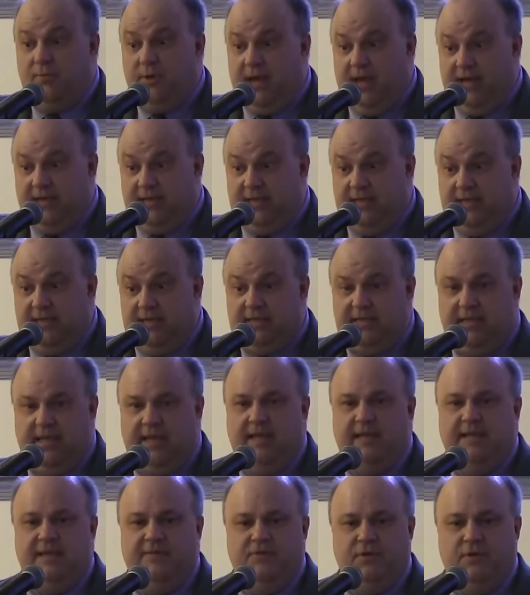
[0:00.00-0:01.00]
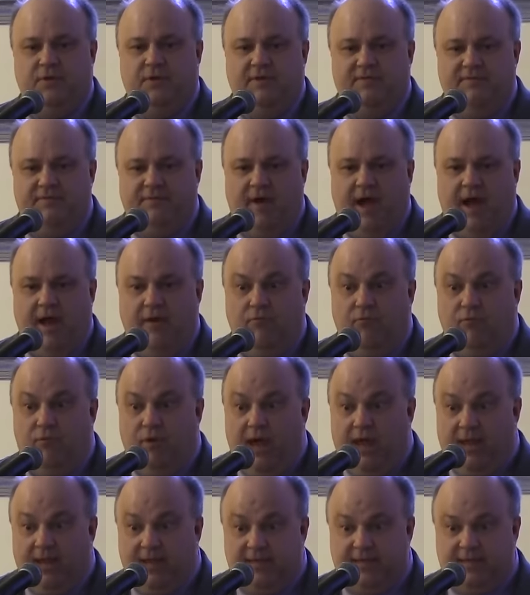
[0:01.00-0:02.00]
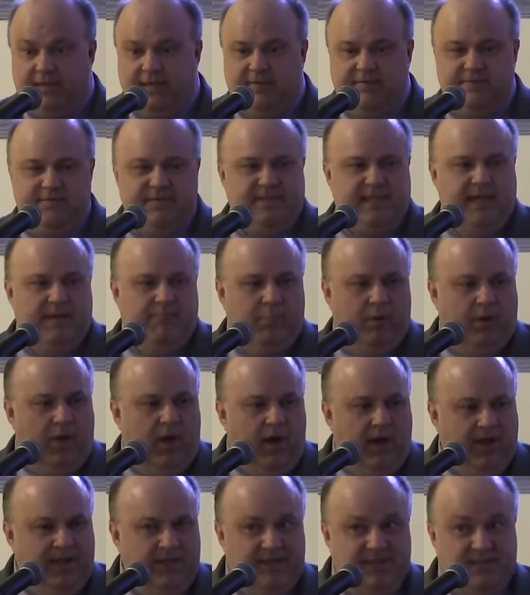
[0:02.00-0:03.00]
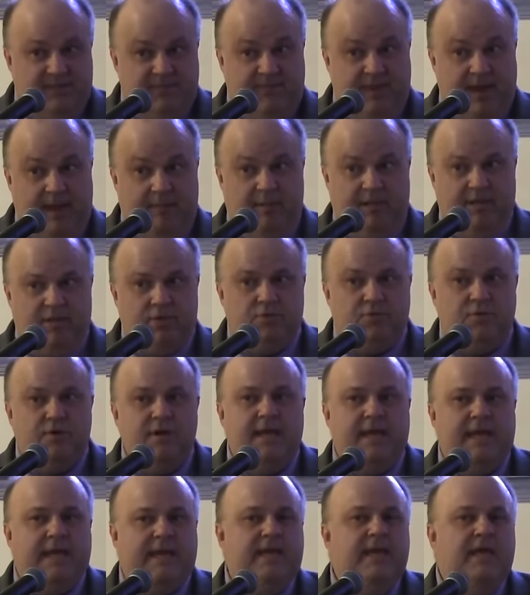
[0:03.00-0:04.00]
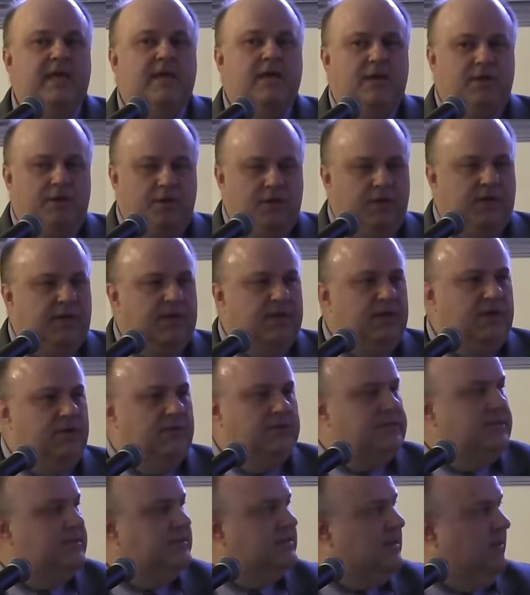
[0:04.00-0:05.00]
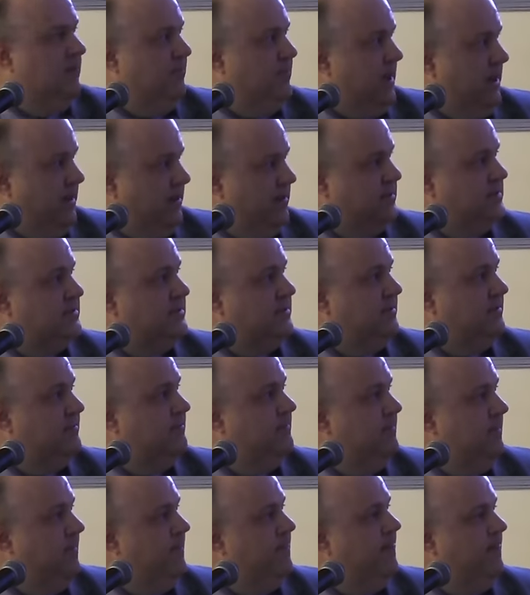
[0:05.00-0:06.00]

human identity, if you could find relatives that belong in this family tree, you could use as comparison.